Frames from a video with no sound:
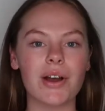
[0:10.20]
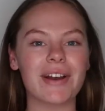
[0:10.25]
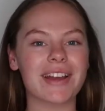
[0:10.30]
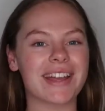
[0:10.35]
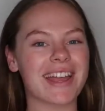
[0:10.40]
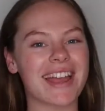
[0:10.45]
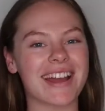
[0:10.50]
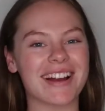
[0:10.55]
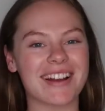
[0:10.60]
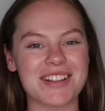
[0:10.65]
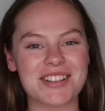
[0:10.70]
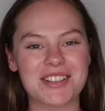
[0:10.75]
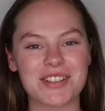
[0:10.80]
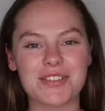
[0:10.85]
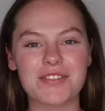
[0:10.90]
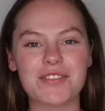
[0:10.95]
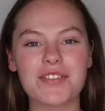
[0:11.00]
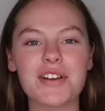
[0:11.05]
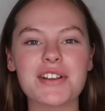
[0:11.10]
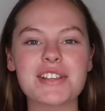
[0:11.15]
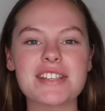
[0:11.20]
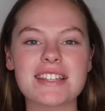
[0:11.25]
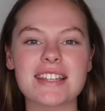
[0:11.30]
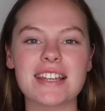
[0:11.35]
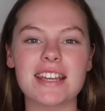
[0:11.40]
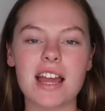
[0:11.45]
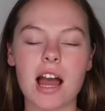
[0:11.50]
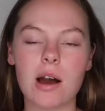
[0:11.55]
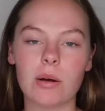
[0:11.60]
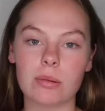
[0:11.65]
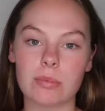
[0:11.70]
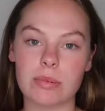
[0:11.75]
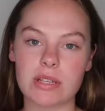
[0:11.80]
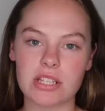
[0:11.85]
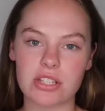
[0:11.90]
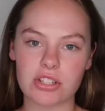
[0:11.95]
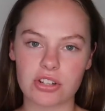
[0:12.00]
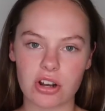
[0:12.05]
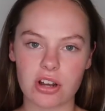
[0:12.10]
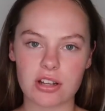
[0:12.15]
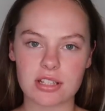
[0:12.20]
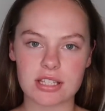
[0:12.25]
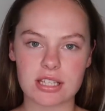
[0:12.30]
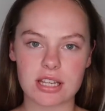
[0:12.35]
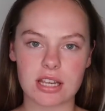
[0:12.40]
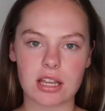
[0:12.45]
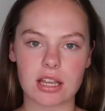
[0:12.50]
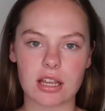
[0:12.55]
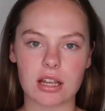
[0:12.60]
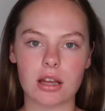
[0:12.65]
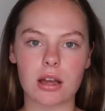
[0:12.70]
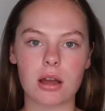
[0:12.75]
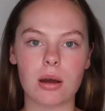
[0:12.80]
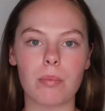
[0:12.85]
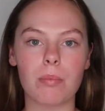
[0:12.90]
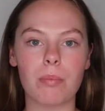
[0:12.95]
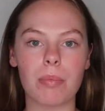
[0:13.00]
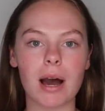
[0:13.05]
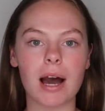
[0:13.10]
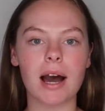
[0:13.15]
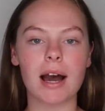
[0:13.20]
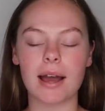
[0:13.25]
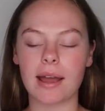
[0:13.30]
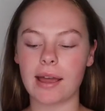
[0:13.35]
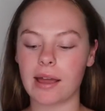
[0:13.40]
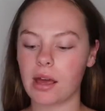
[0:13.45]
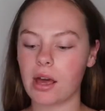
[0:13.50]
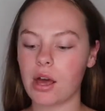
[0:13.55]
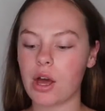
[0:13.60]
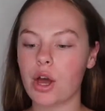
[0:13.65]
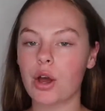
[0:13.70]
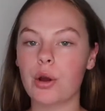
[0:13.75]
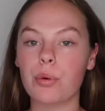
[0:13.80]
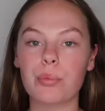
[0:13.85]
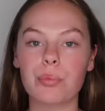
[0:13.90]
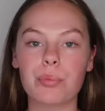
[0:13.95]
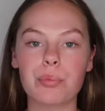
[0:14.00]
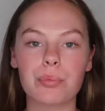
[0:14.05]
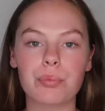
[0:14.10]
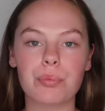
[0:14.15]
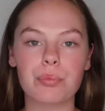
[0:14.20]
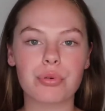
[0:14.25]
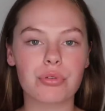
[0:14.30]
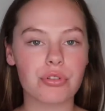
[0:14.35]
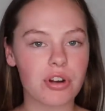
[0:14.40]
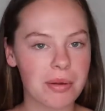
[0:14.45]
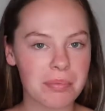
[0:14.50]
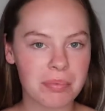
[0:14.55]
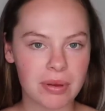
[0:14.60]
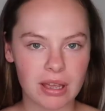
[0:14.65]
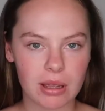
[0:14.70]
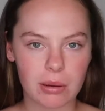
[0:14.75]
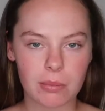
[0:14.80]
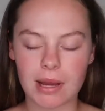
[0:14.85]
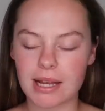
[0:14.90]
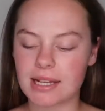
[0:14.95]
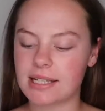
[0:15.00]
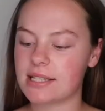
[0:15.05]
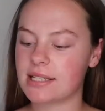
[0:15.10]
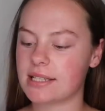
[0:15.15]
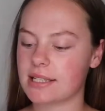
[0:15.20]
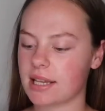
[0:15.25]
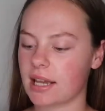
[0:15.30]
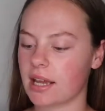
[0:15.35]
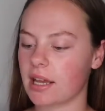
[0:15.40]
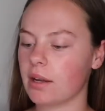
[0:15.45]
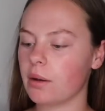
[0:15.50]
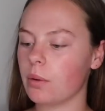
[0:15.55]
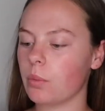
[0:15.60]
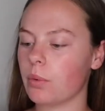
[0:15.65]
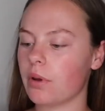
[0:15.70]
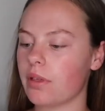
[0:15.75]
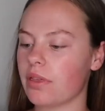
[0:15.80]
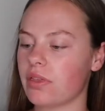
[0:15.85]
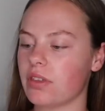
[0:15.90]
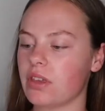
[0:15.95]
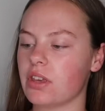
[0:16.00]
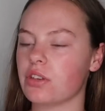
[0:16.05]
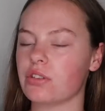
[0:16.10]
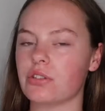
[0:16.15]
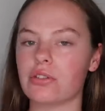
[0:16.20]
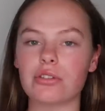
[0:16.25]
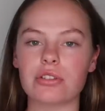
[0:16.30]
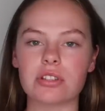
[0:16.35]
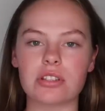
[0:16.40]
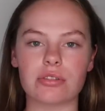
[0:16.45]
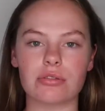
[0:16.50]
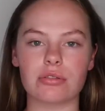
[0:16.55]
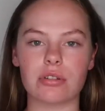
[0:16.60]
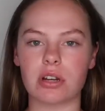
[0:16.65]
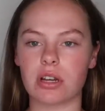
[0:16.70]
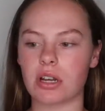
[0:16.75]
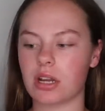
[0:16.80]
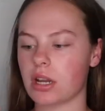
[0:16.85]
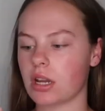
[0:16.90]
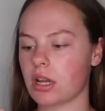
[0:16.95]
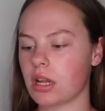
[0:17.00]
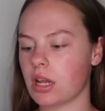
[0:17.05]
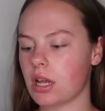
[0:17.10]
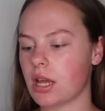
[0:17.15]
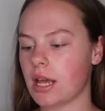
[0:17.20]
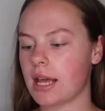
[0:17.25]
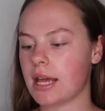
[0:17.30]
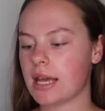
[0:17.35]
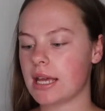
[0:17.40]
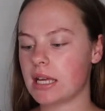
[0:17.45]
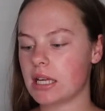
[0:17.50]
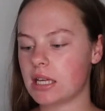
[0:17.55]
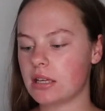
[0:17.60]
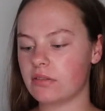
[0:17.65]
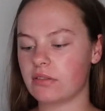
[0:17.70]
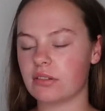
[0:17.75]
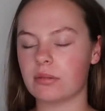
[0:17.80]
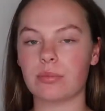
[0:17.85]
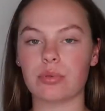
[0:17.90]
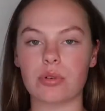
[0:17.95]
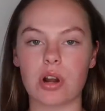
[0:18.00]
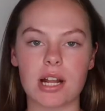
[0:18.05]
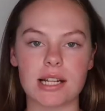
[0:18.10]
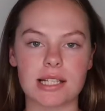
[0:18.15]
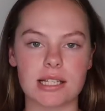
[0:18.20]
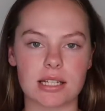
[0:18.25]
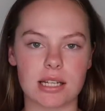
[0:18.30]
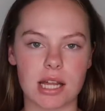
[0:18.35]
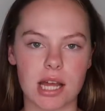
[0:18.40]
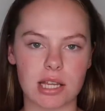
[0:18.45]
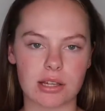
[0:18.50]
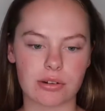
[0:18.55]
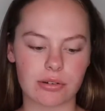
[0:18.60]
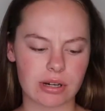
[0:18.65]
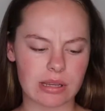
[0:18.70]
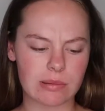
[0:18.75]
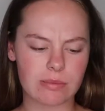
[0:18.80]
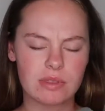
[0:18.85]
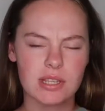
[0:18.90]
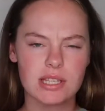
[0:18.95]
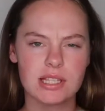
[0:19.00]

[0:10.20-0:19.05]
Okay guys, so firstly I will be starting by prepping my skin with the Eucerin Even Brighter Night Cream.